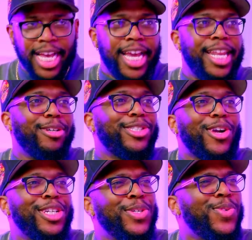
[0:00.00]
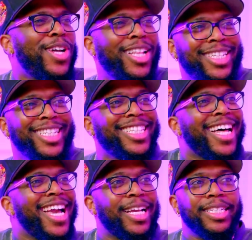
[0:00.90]
And they'll start doing all of this,
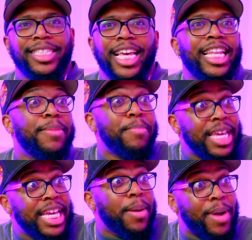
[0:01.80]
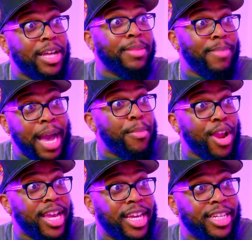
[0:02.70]
like telling me about my
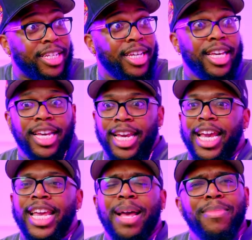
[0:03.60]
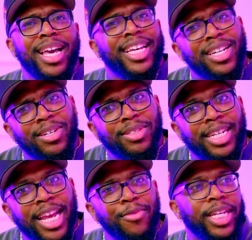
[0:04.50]
brand. And I'm like, oh,
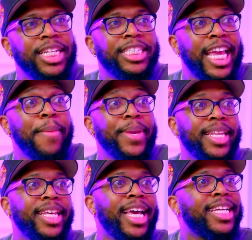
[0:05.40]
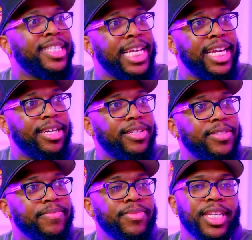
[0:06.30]
they really champion it like it's
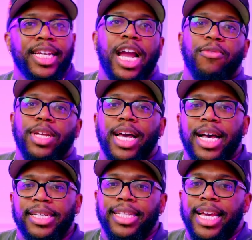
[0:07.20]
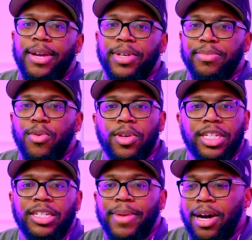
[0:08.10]
theirs. And I realized that it was more
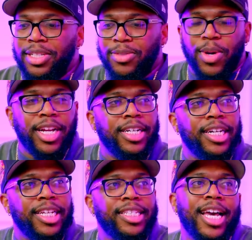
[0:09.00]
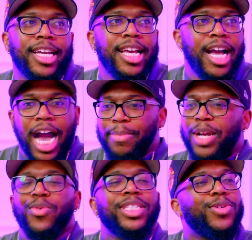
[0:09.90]
than about just wearing a hoodie. It's like, I'm
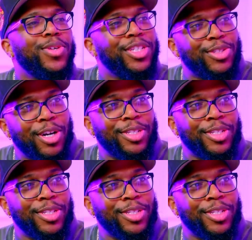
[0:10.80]
like, what school did you go?